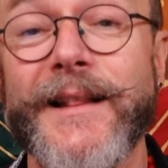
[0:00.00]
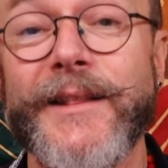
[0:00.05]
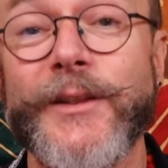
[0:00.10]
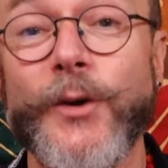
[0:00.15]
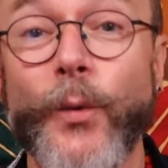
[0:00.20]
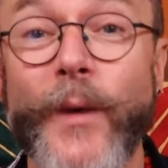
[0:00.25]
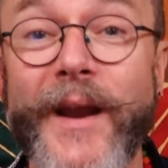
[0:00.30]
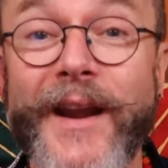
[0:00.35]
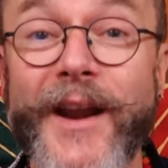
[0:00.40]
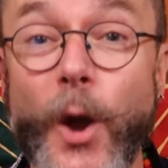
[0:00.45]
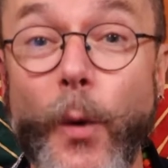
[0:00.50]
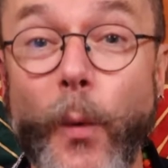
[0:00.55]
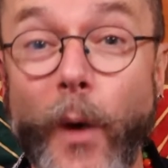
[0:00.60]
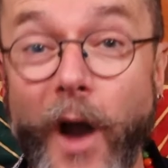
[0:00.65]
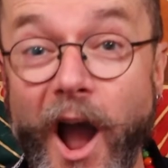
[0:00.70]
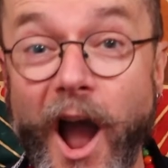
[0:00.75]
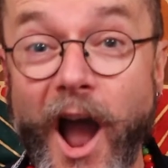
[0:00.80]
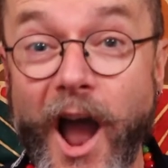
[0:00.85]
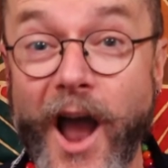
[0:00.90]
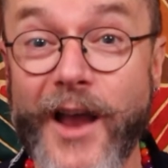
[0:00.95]
The winner
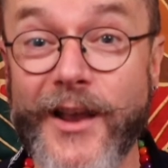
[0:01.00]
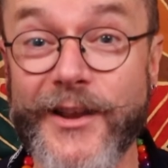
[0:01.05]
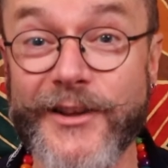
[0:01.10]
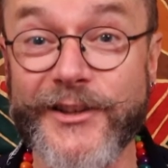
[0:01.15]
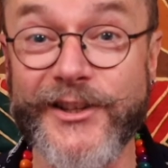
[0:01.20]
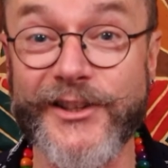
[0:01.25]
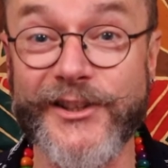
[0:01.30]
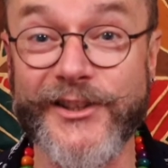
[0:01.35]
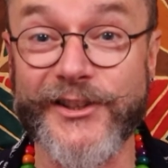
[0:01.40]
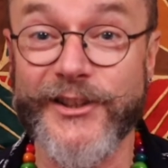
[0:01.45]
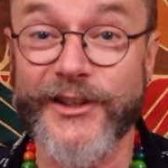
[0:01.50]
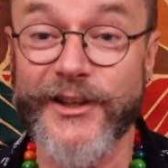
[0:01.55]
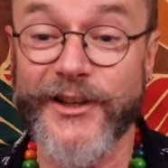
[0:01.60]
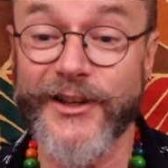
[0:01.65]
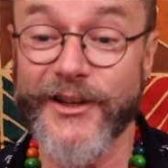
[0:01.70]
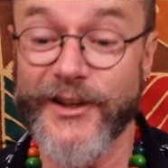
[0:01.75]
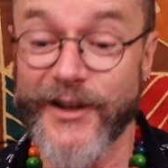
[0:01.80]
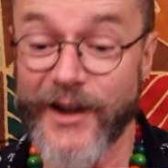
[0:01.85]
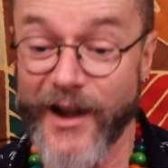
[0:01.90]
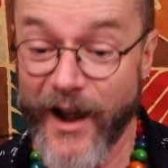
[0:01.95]
was
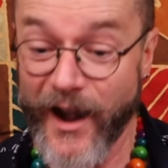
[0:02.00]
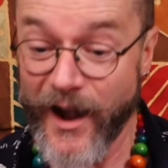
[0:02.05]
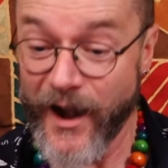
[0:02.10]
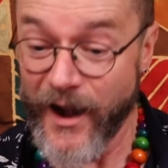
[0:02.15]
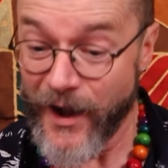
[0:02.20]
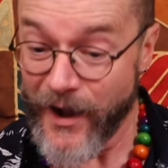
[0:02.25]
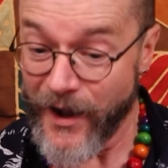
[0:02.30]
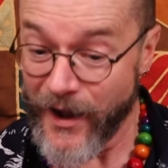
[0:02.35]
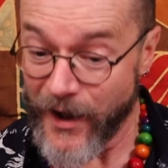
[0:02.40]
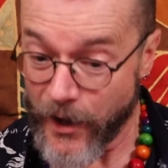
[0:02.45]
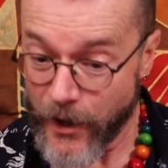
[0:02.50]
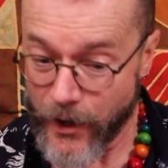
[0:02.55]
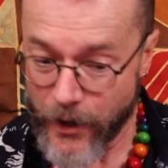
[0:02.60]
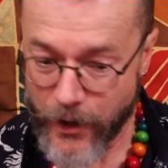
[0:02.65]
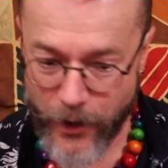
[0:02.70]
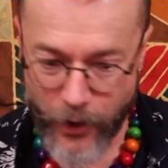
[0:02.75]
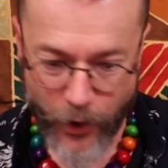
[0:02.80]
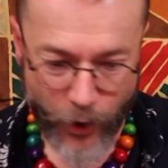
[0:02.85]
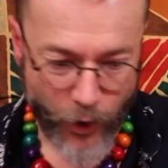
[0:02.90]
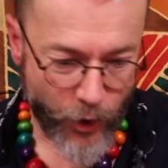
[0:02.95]

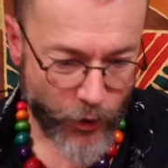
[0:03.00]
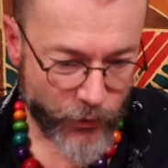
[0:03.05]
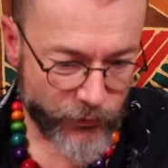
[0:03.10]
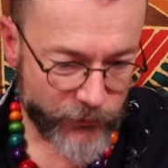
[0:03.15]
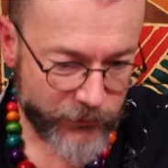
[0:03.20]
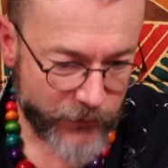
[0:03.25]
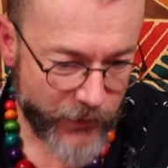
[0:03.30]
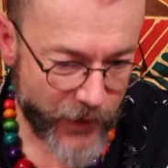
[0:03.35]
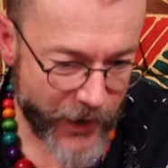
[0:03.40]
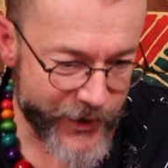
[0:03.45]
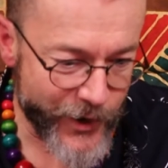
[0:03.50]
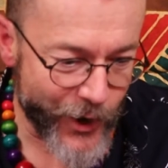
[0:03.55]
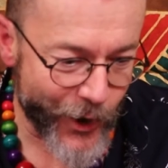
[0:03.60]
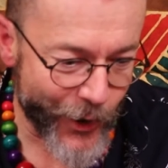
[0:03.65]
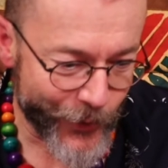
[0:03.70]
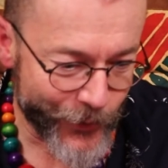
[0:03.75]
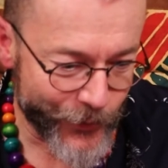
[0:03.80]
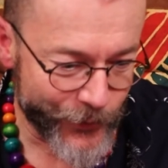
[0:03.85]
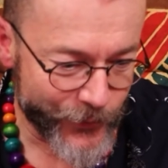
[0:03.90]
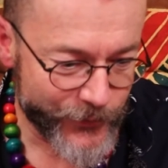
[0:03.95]

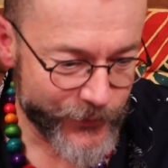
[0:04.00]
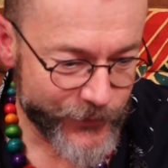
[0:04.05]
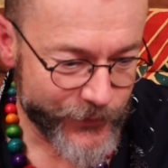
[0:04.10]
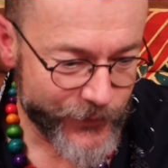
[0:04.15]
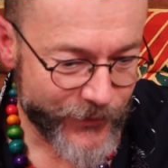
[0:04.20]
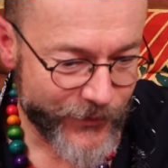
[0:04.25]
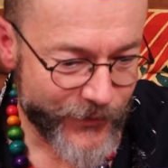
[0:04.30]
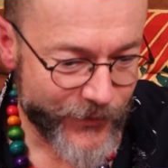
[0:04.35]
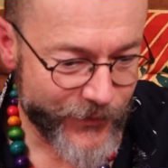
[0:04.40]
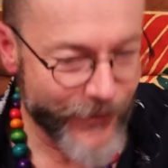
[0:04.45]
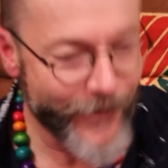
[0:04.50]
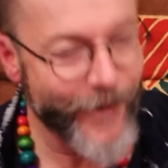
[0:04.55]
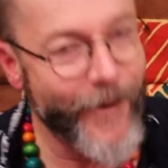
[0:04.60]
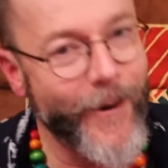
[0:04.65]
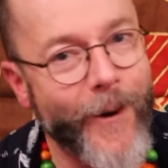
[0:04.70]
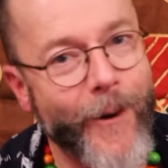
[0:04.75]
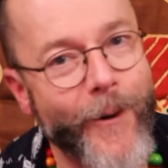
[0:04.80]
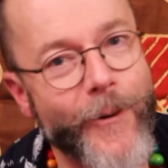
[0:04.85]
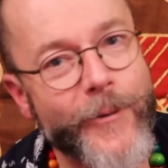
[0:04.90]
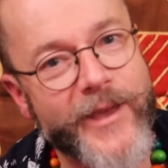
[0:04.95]
Rhino.
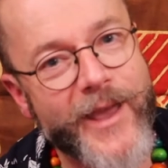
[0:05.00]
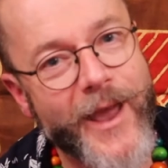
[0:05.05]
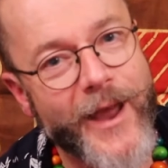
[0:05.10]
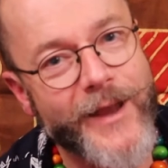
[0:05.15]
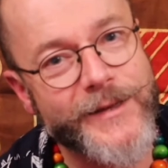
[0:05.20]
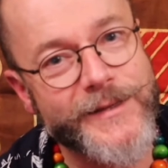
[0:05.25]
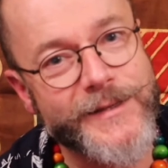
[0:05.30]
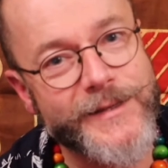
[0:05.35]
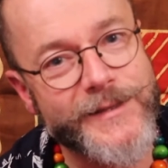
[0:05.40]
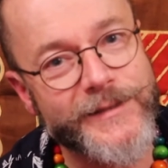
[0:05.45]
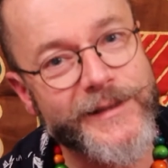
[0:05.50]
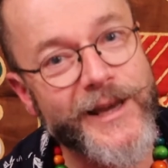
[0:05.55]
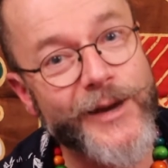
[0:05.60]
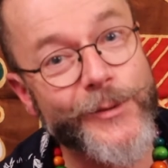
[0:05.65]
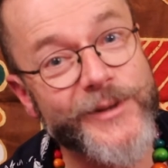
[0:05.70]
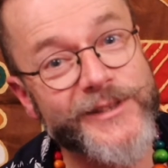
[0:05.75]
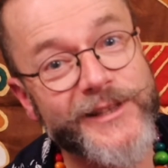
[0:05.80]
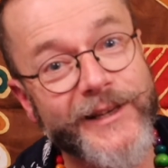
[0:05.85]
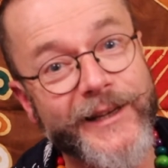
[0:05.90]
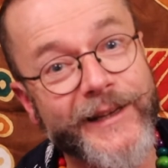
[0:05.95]
Oh yes,
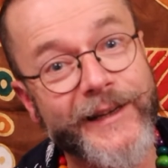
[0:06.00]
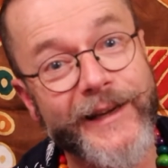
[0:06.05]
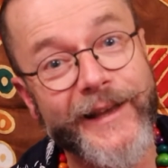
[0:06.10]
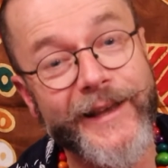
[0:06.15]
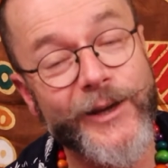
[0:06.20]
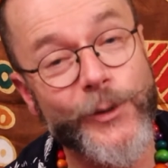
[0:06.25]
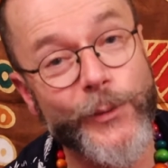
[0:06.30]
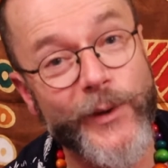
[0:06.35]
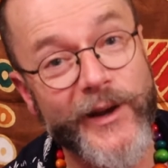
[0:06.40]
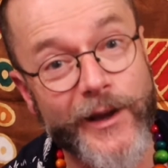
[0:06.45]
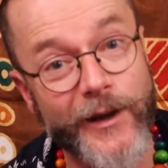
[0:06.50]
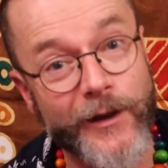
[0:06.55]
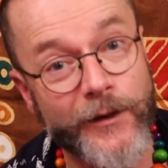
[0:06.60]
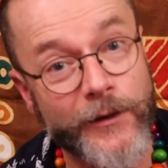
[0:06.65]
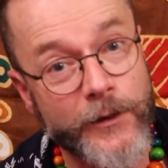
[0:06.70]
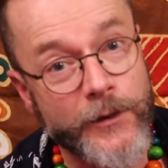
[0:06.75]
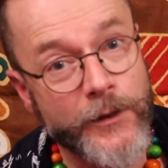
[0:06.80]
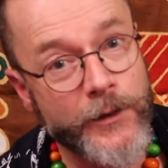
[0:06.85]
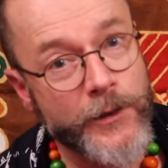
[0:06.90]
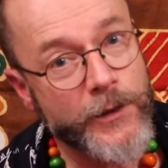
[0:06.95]
there was a clear winner.
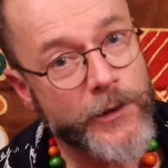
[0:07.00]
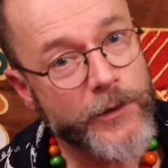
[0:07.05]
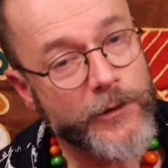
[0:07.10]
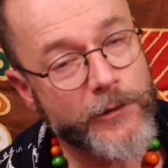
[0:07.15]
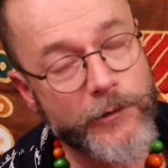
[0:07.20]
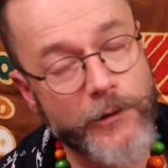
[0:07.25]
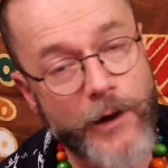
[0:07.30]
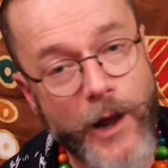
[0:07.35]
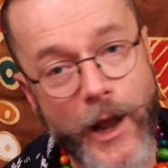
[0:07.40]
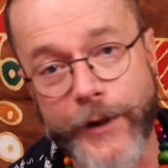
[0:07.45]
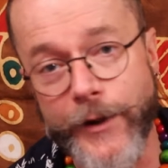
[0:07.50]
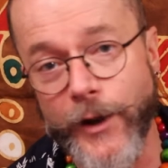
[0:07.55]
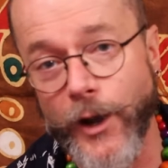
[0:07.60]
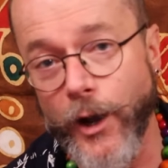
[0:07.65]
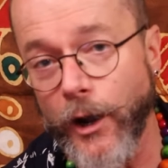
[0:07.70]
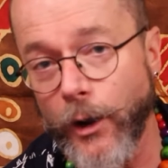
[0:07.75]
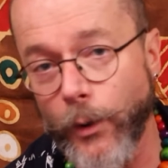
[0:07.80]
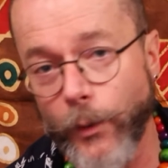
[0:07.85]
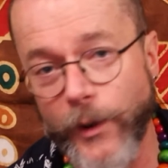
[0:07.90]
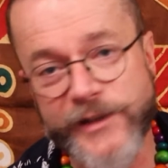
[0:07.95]

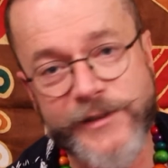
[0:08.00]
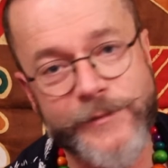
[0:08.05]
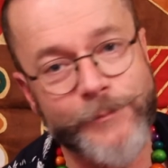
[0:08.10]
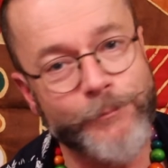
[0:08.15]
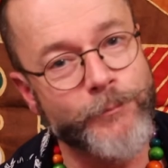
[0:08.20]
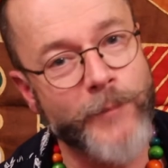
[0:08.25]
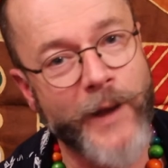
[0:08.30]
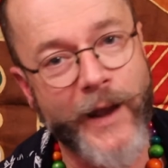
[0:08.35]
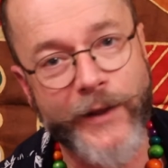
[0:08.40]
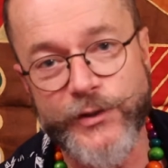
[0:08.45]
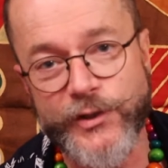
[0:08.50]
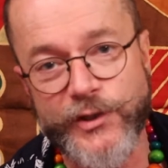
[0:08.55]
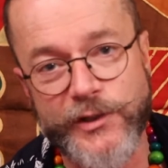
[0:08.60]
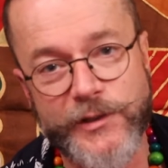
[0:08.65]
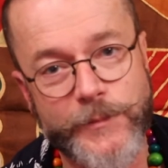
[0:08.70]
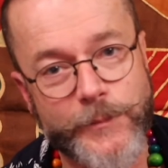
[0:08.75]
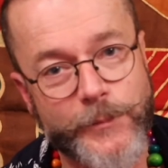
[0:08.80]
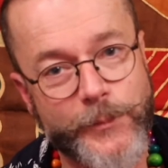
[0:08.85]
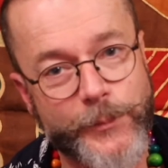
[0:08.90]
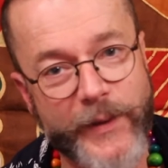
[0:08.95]
Rhino was
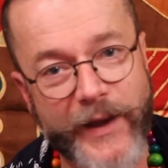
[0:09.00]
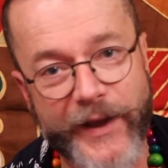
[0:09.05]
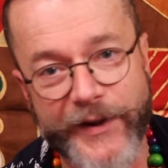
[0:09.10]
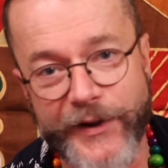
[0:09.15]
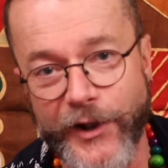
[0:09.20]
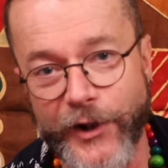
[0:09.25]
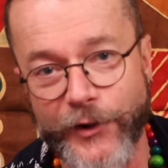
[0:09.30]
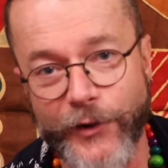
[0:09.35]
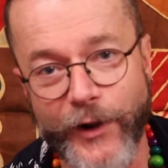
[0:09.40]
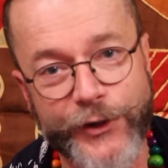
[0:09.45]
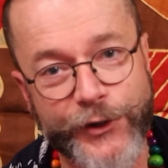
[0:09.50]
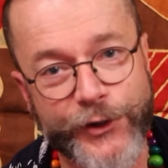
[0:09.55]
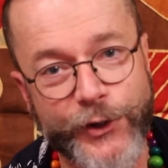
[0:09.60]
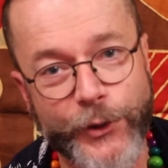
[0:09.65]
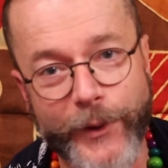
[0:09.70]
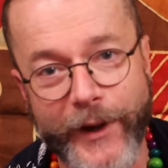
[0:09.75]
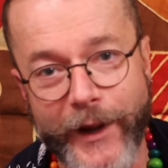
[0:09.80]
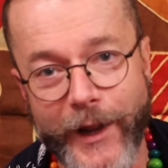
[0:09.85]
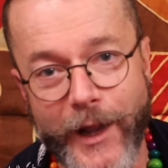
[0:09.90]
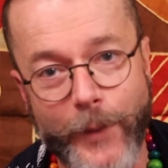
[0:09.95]
much better at
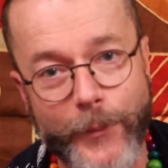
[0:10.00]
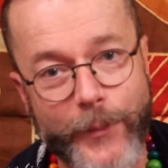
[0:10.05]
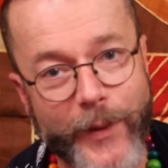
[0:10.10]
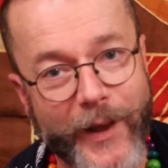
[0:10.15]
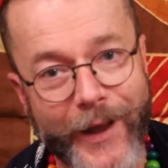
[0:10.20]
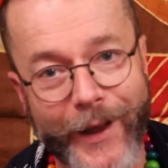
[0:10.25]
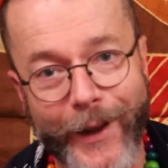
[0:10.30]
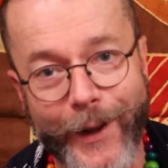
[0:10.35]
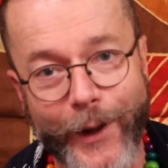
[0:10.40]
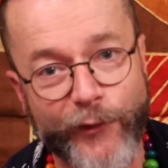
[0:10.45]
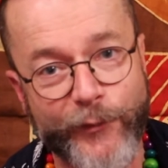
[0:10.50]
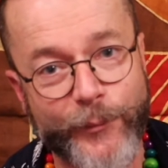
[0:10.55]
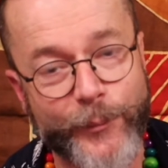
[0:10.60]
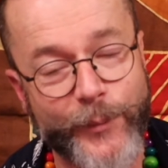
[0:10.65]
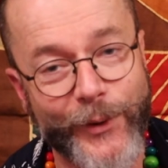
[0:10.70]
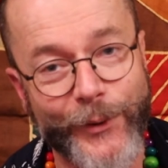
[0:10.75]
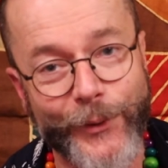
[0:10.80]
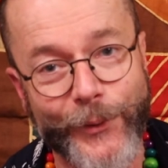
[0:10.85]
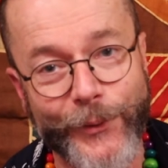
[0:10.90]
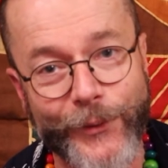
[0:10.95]
doing a pile of
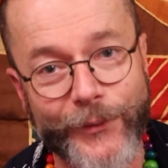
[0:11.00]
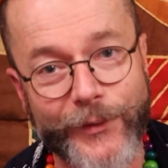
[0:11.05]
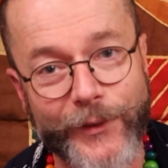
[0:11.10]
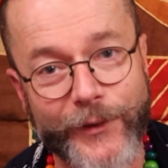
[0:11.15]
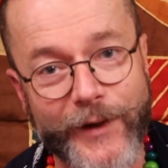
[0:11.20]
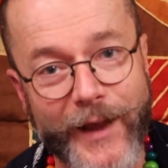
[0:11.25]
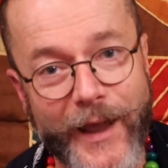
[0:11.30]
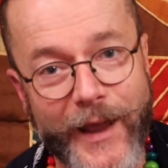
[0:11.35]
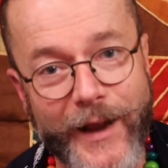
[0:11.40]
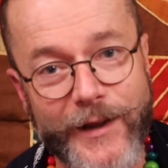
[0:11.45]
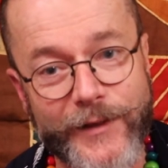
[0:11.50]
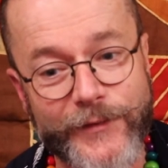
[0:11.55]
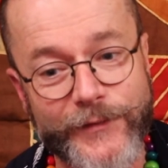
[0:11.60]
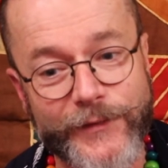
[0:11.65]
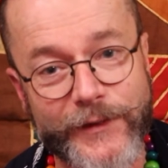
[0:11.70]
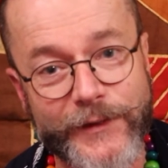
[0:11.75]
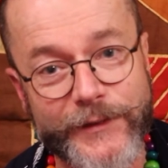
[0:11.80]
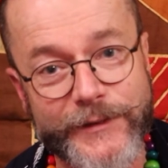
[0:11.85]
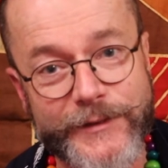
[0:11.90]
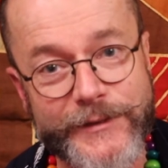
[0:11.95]
poo than
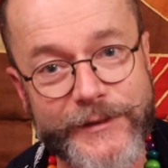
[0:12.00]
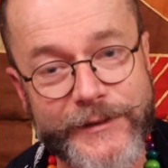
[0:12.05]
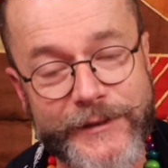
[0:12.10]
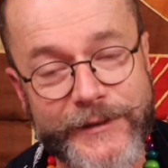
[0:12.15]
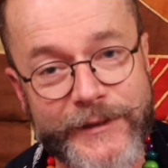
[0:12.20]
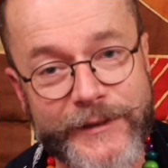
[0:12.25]
Elephant.